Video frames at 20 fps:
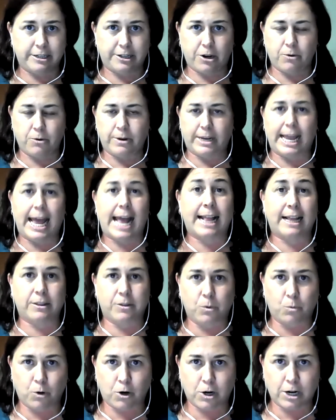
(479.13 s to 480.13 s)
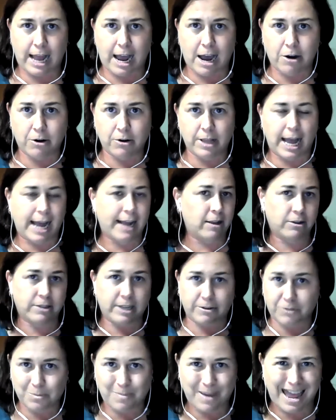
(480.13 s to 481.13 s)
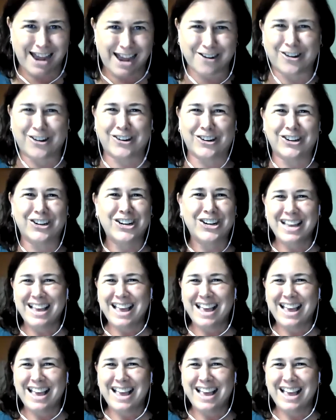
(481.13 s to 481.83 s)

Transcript: you know, getting the word out. I don't have to pay her.